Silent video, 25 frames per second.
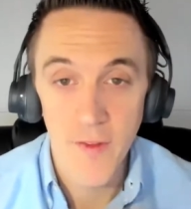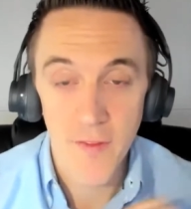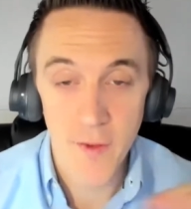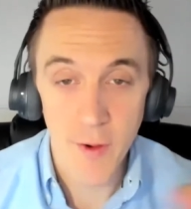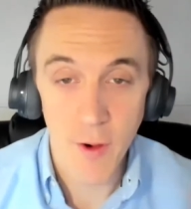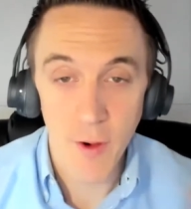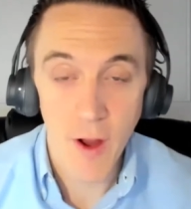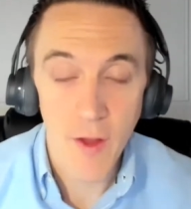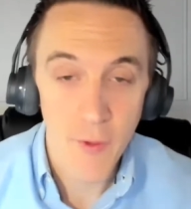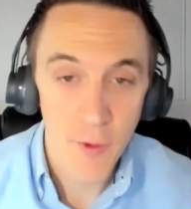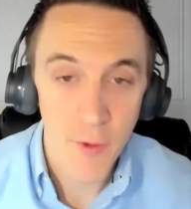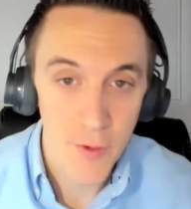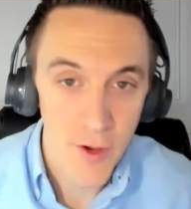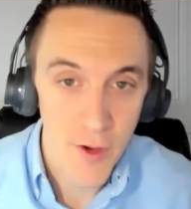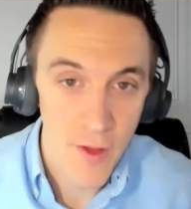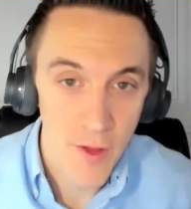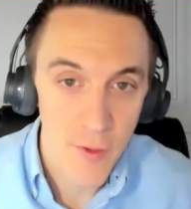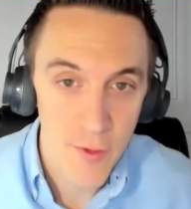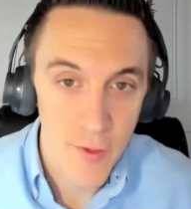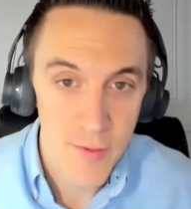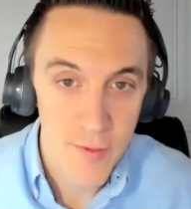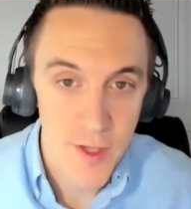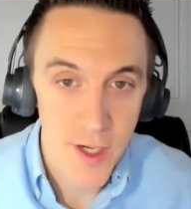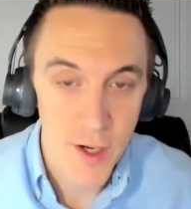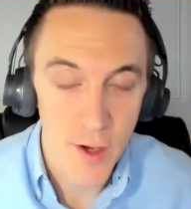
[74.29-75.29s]
And there are
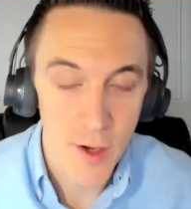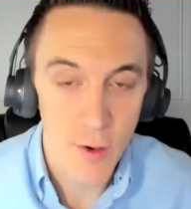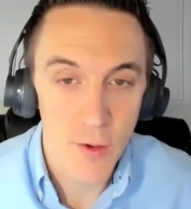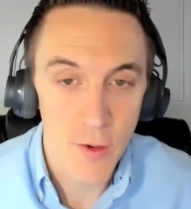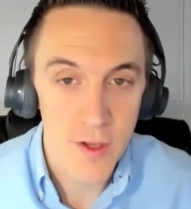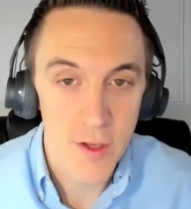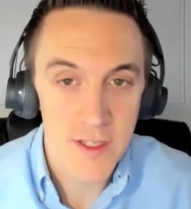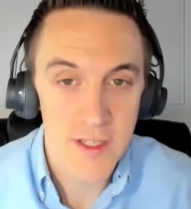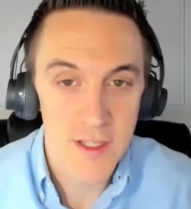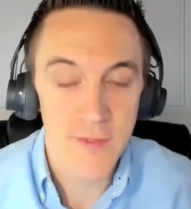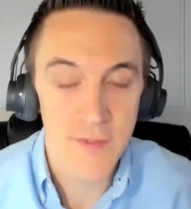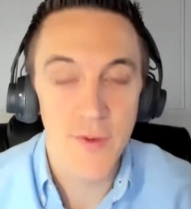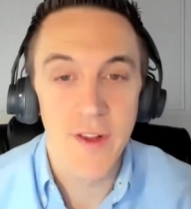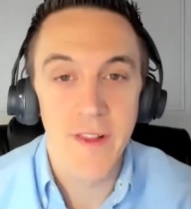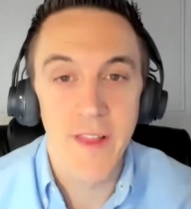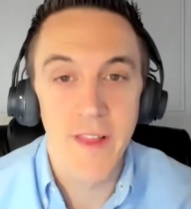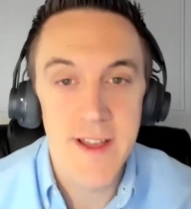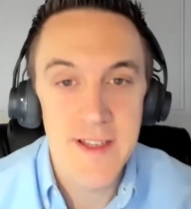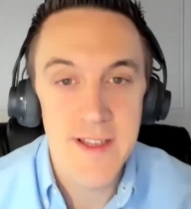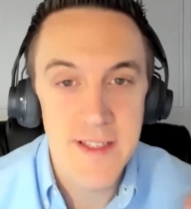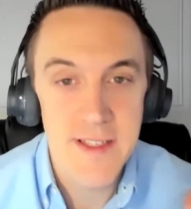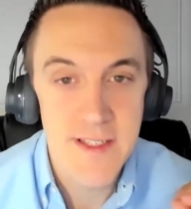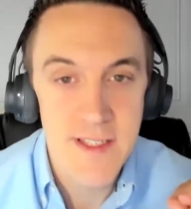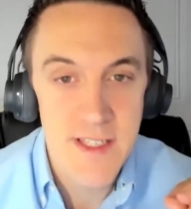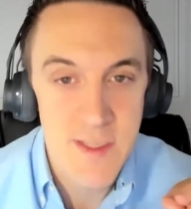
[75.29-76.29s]
other, you know, different
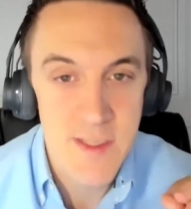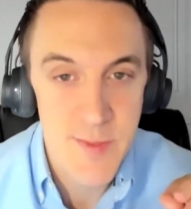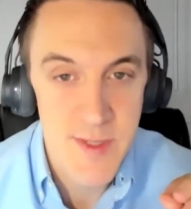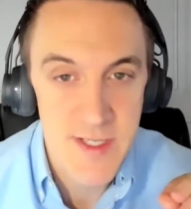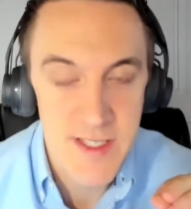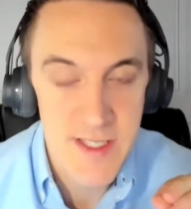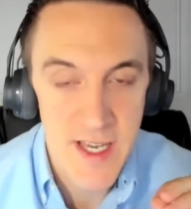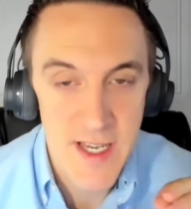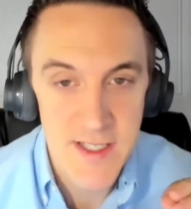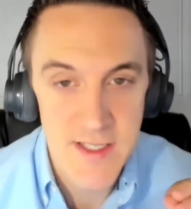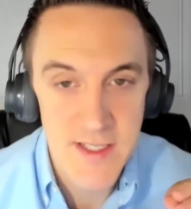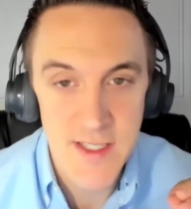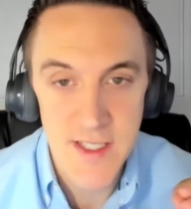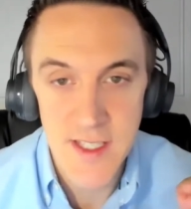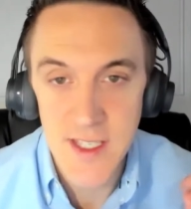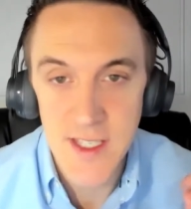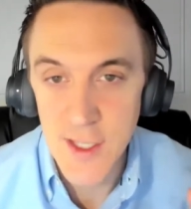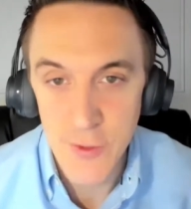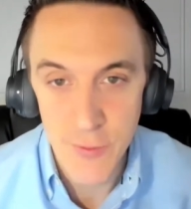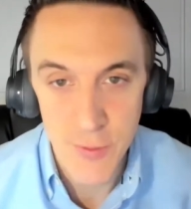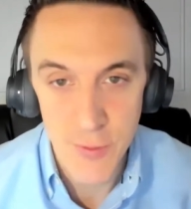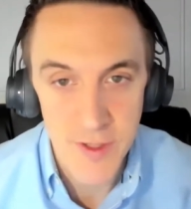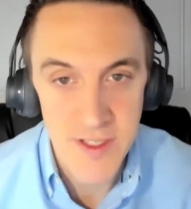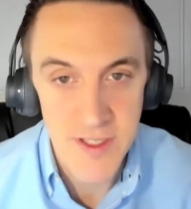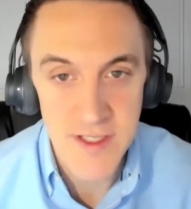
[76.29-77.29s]
licenses besides the
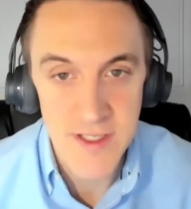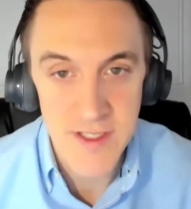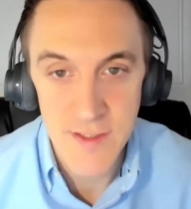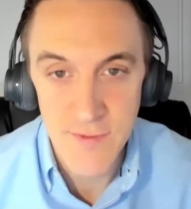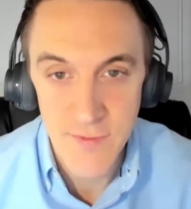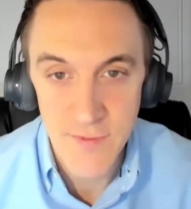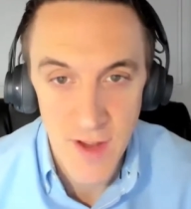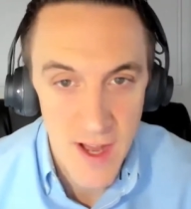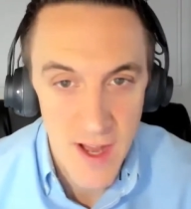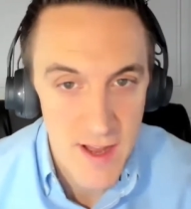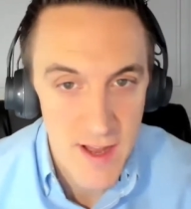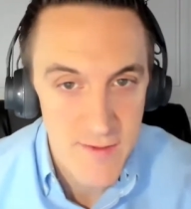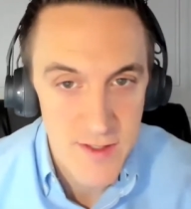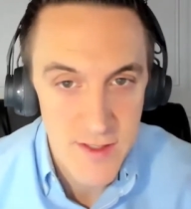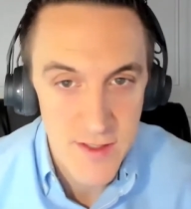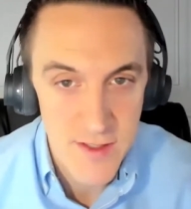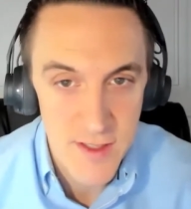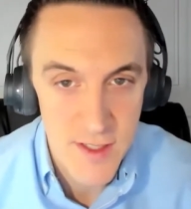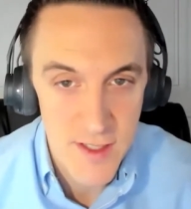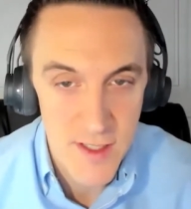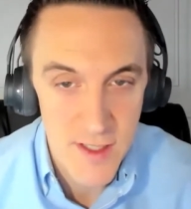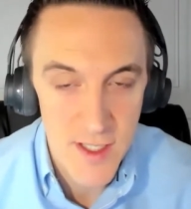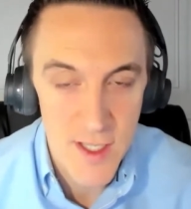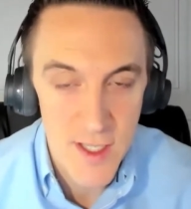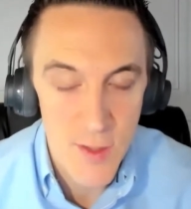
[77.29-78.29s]
E3s and E5s and
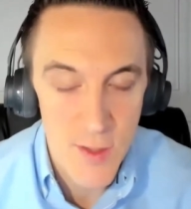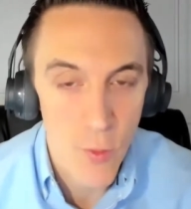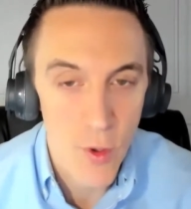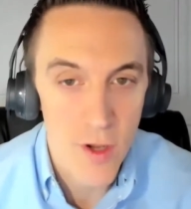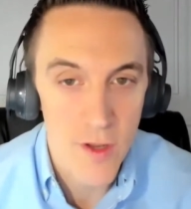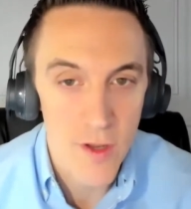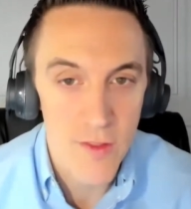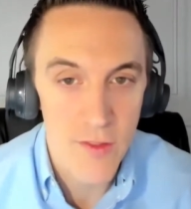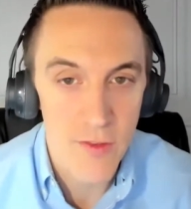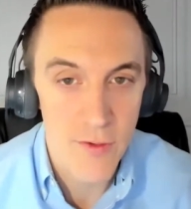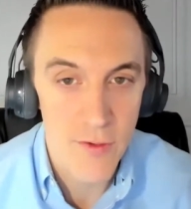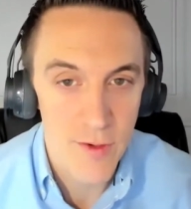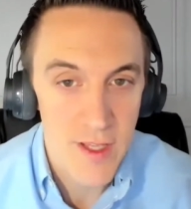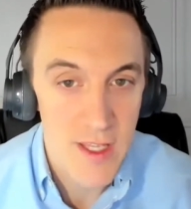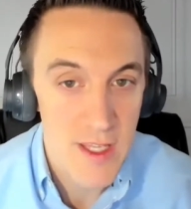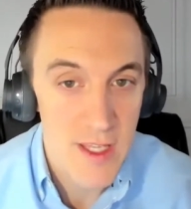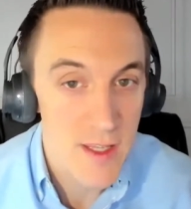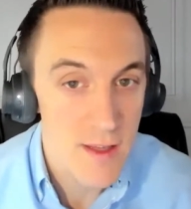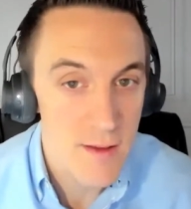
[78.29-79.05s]
E1s or